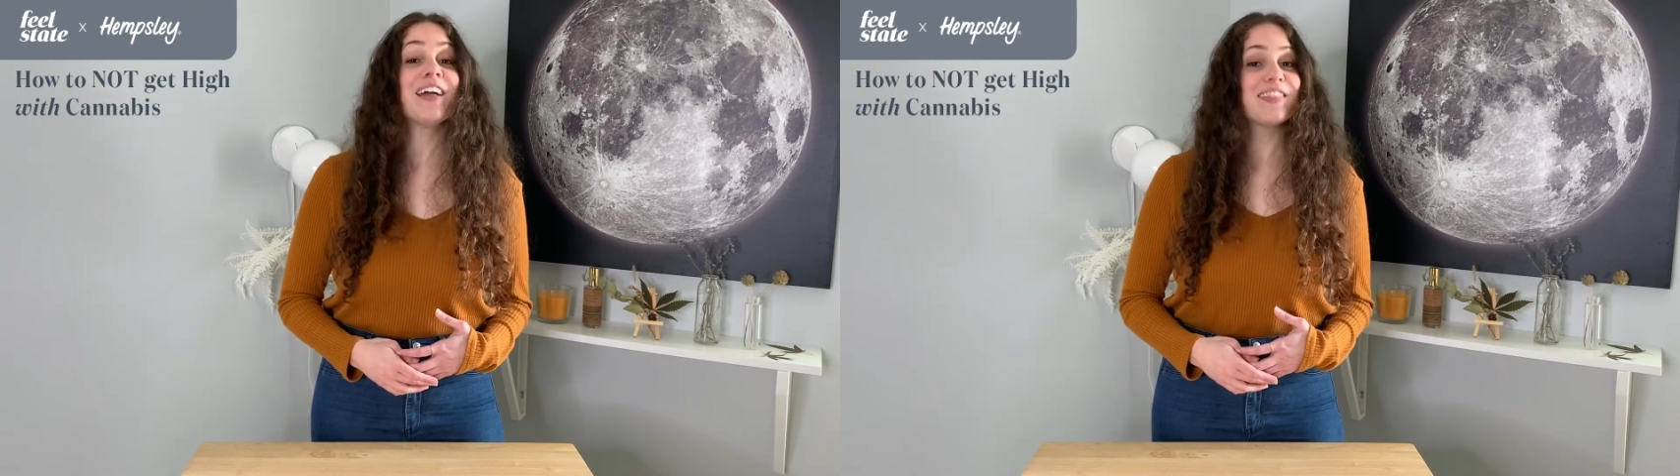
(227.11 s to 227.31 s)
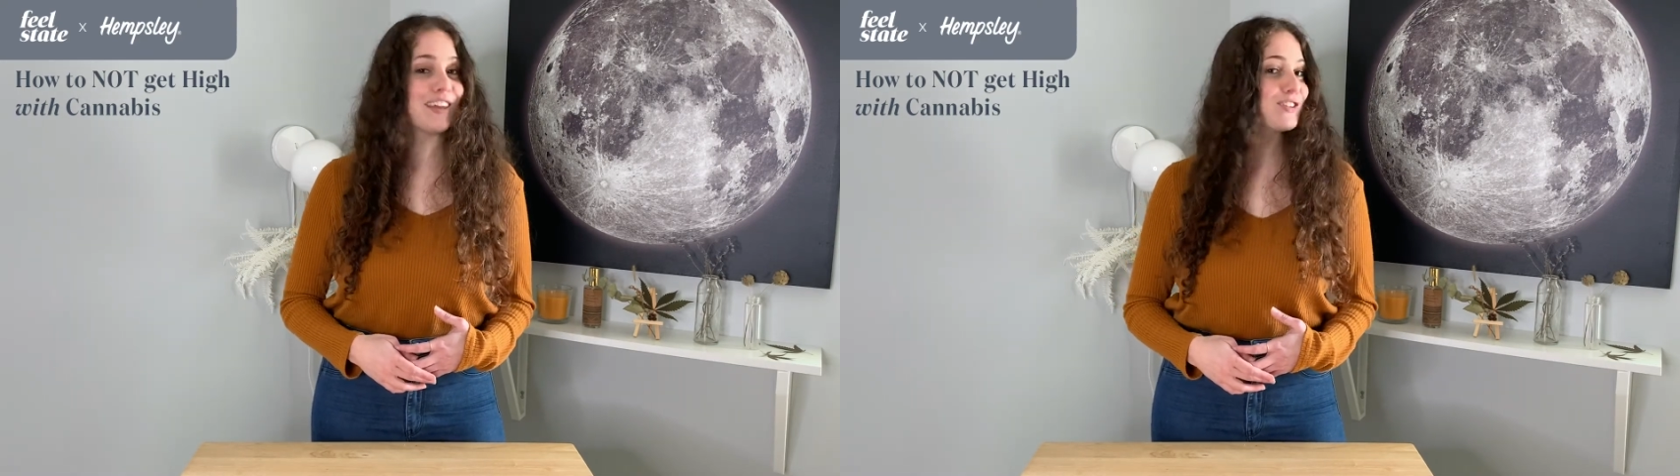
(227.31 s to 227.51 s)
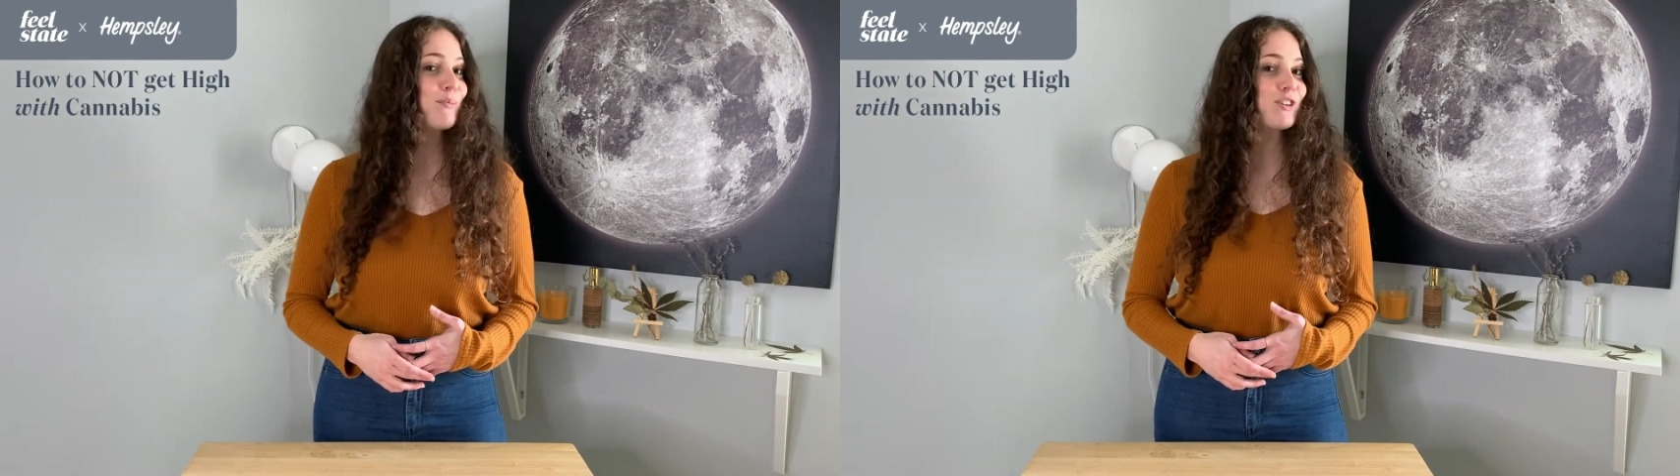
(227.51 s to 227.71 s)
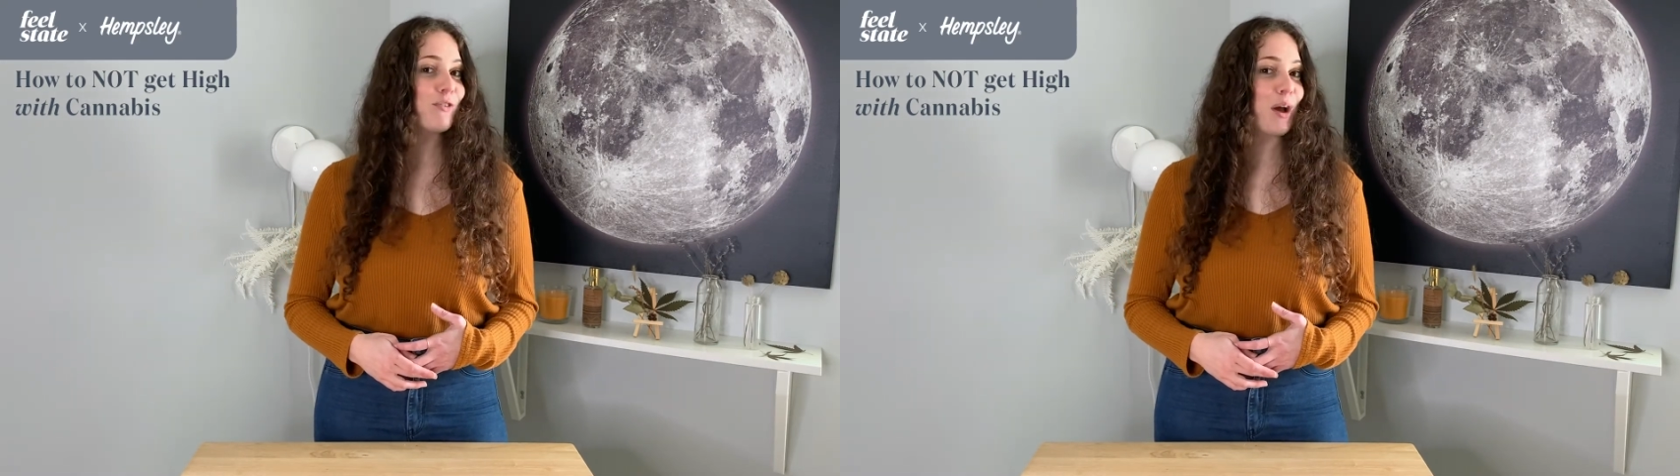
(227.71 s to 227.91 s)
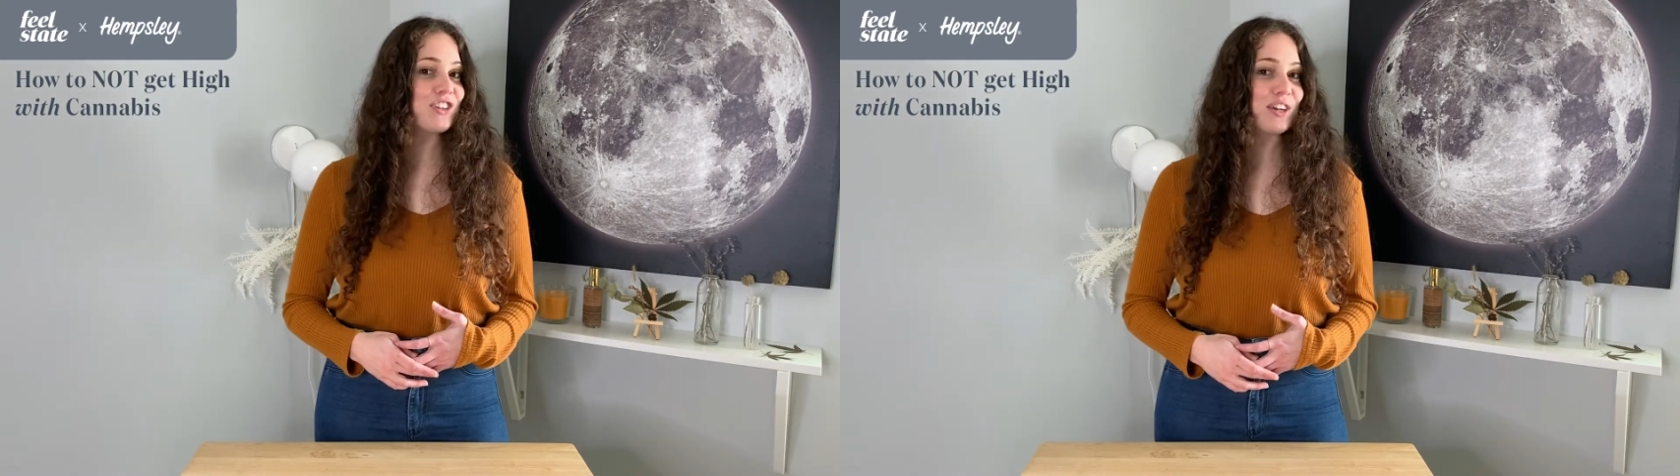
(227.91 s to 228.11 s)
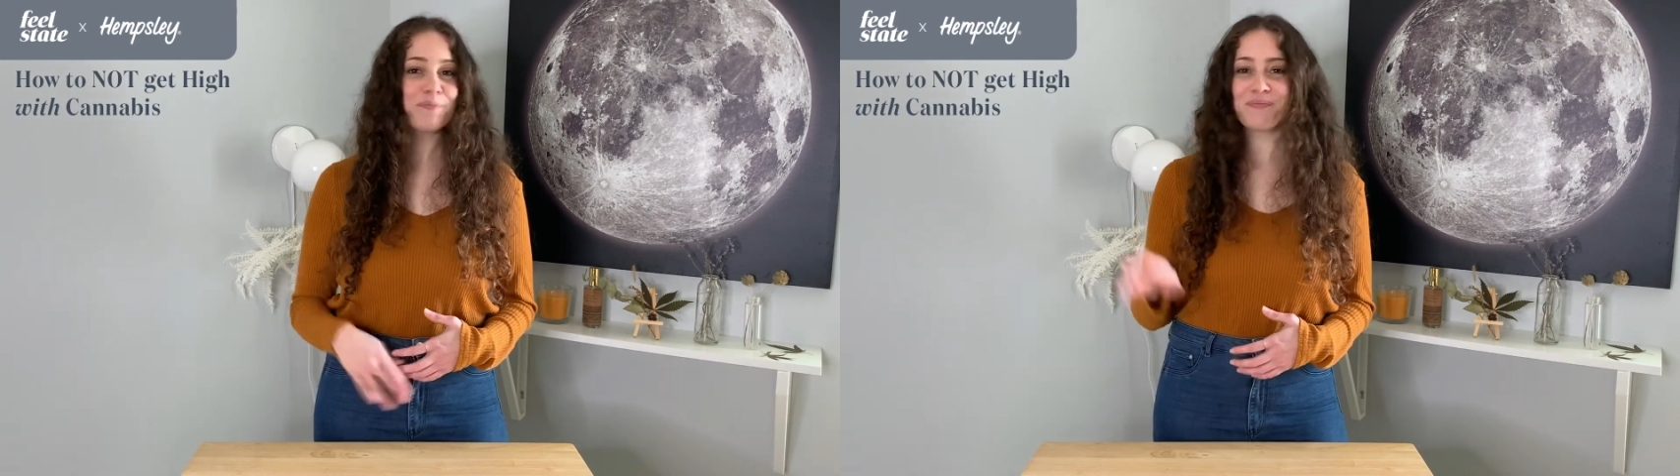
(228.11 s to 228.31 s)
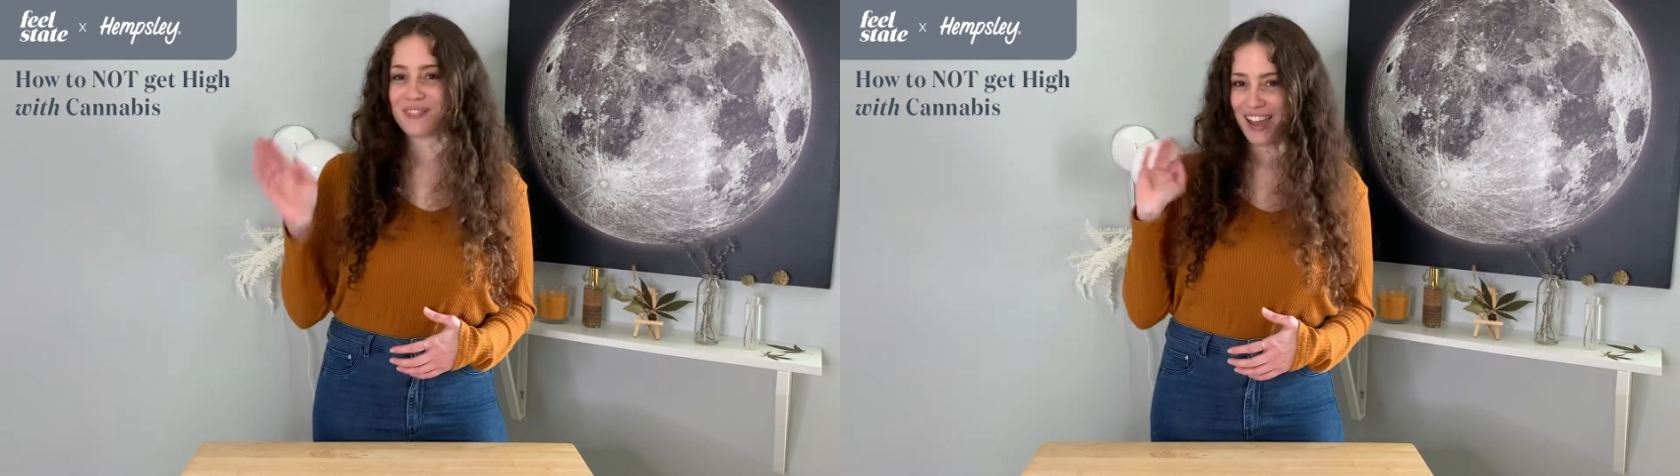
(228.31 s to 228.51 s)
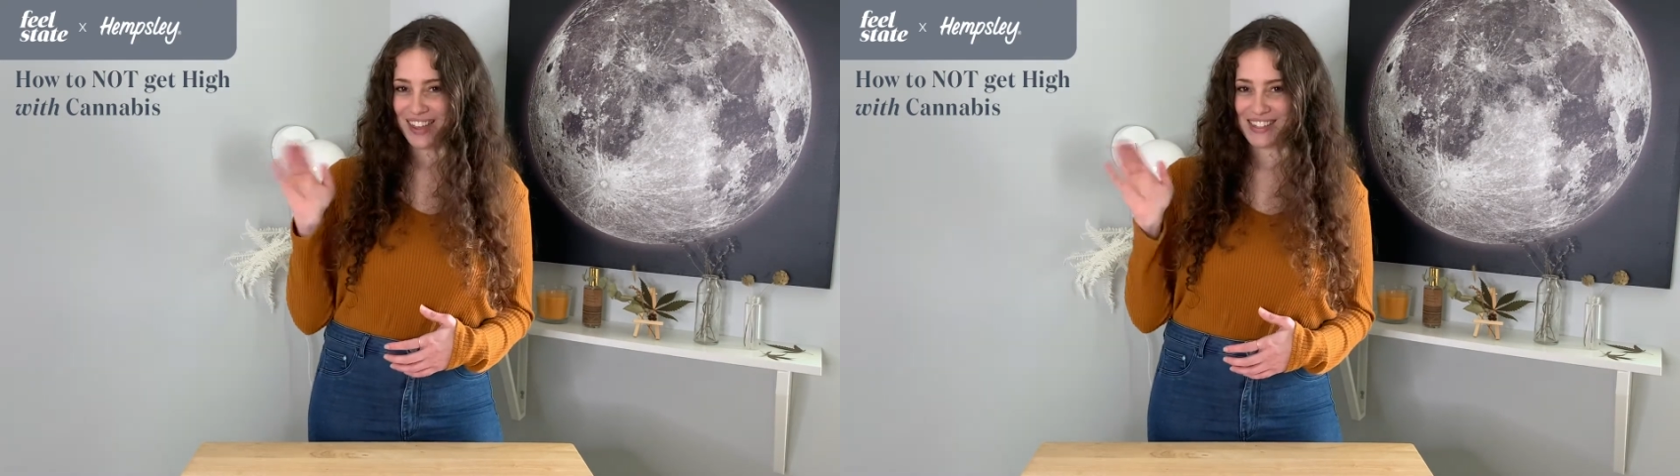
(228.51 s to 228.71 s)
Thanks so much for watching.
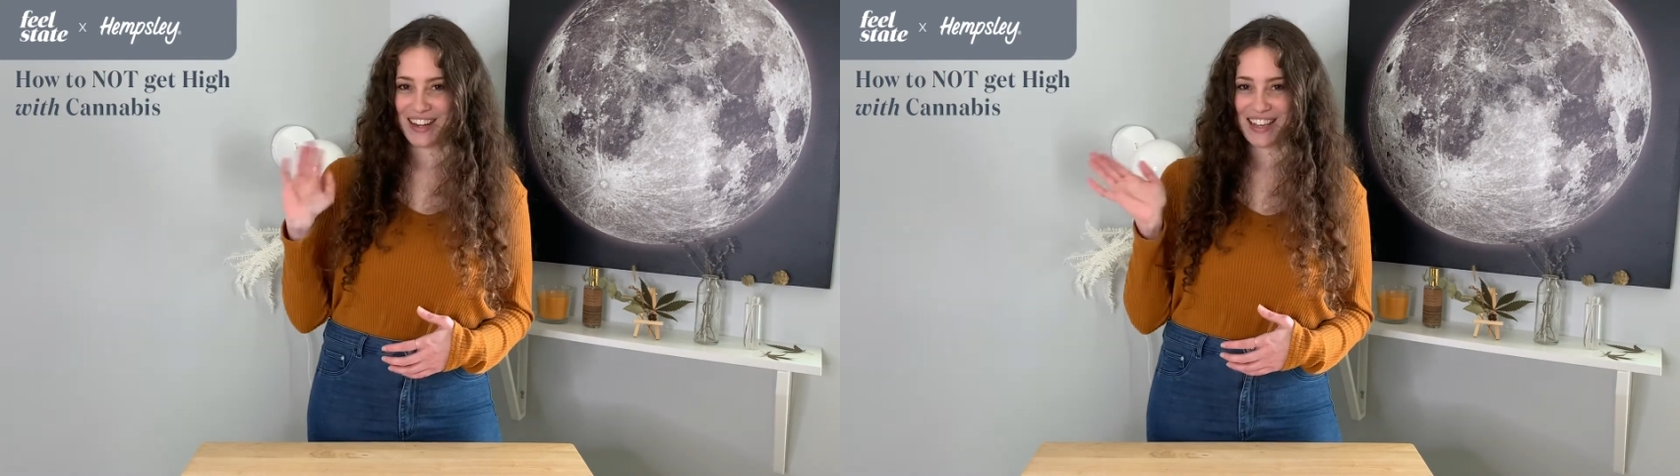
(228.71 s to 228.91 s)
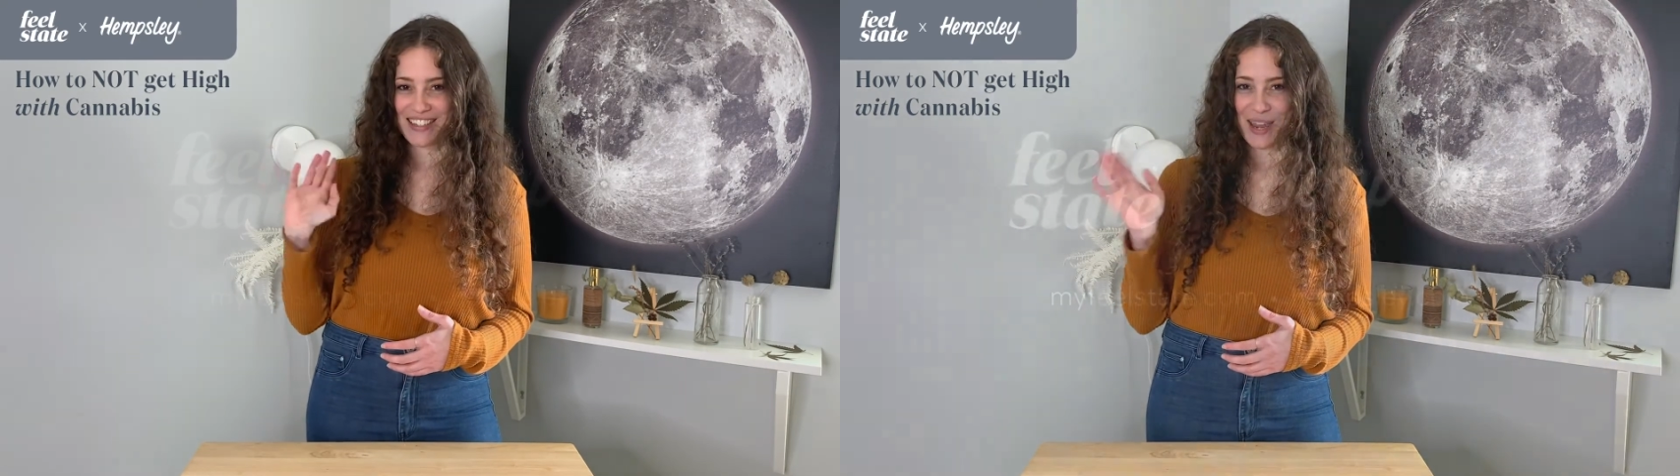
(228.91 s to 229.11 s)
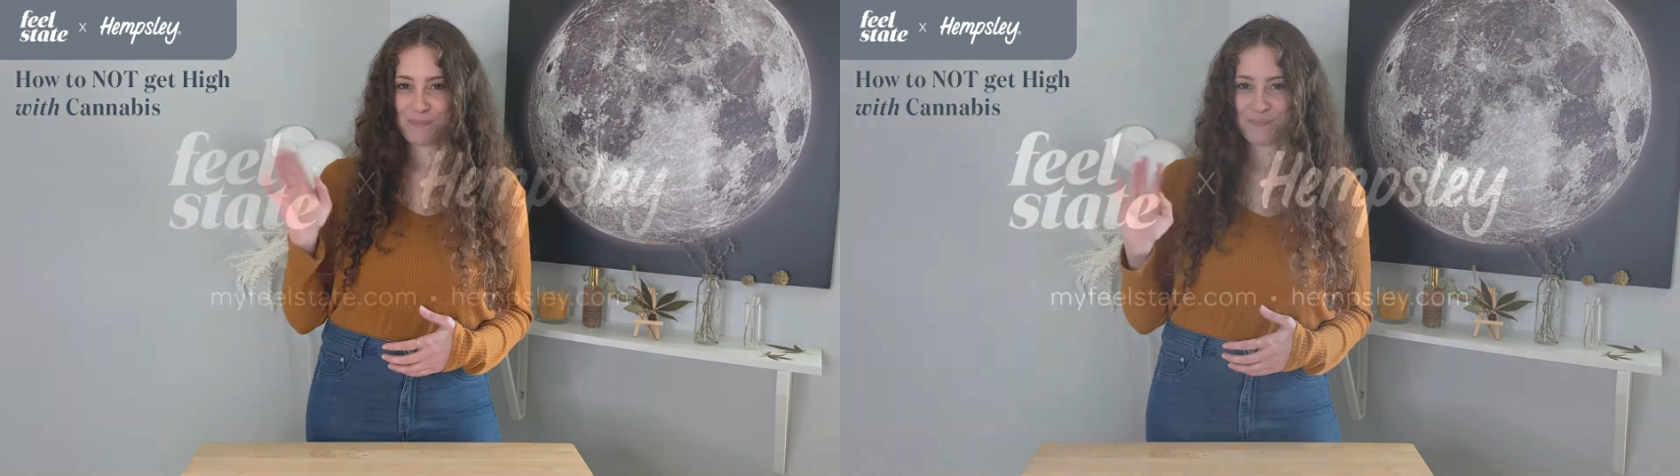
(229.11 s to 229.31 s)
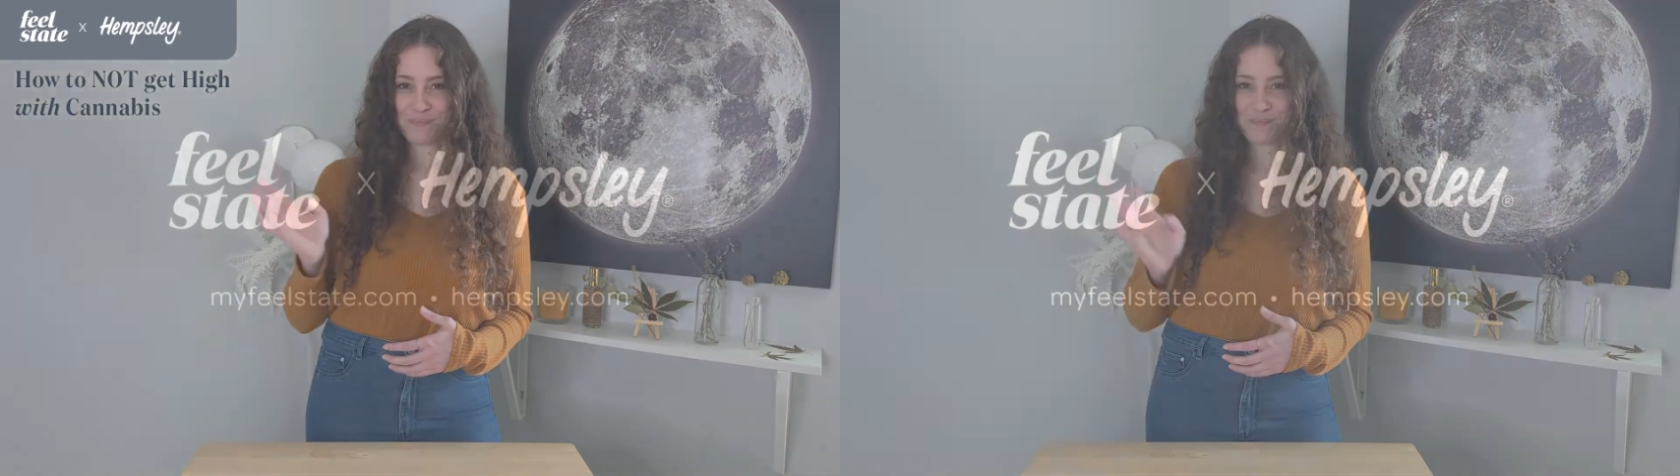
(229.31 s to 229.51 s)
I'll see you next time.